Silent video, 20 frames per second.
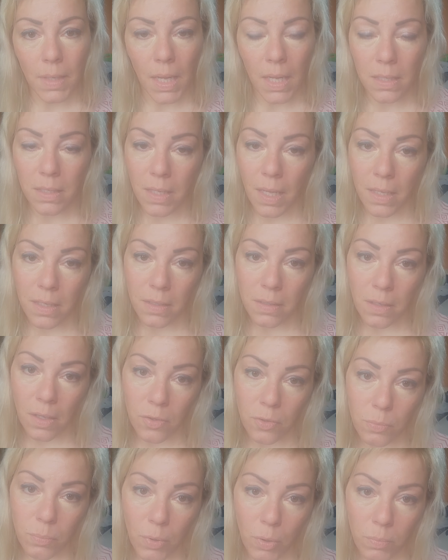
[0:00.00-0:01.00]
In yet
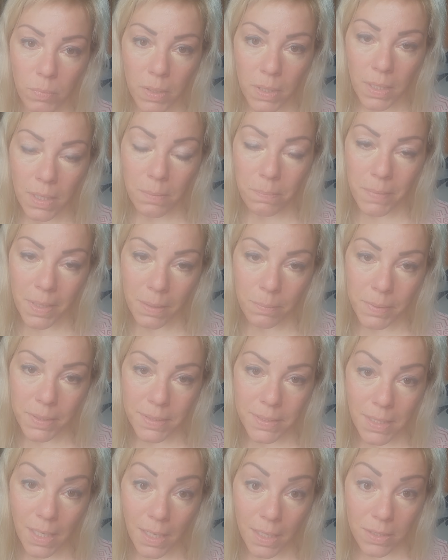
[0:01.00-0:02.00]
another moment, it may be
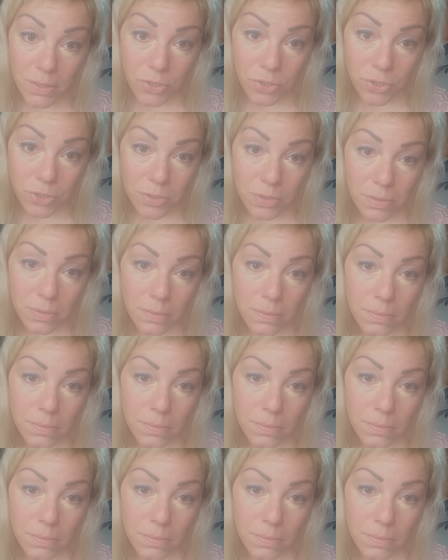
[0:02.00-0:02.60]
touch.